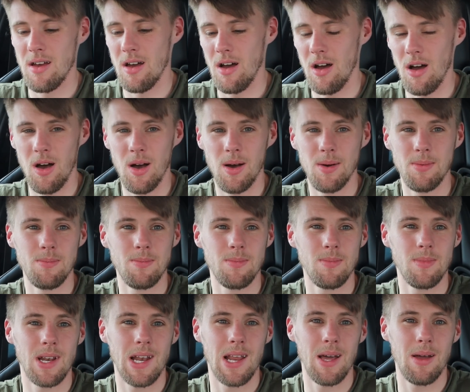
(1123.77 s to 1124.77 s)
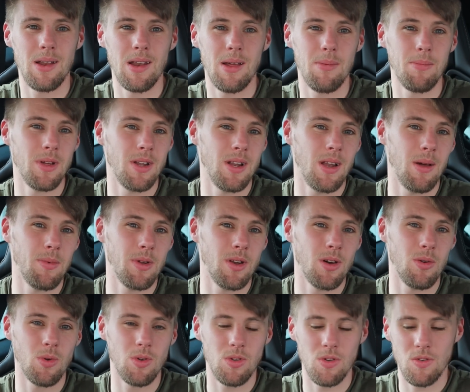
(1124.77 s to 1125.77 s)
let me
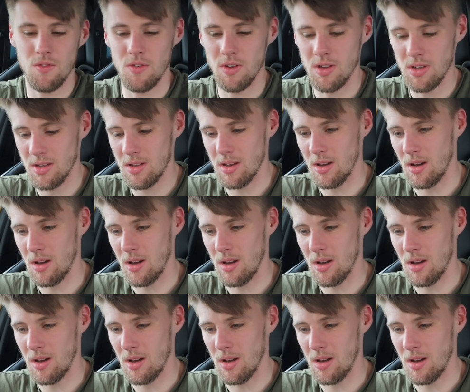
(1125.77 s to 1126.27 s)
know what you think.